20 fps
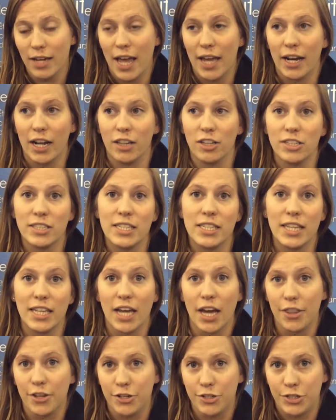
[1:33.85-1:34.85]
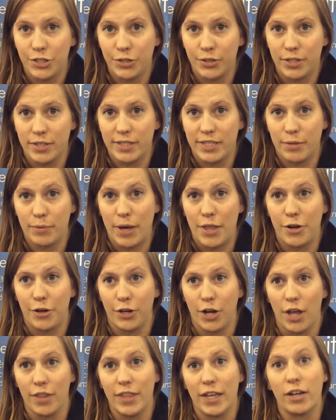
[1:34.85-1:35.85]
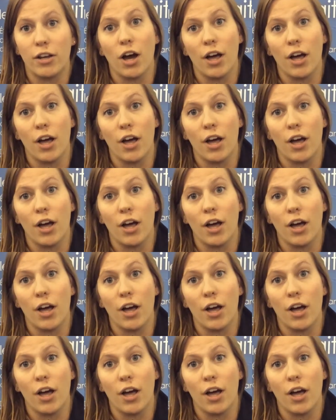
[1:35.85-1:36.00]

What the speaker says: and I looked at the other 2 to see whether or not they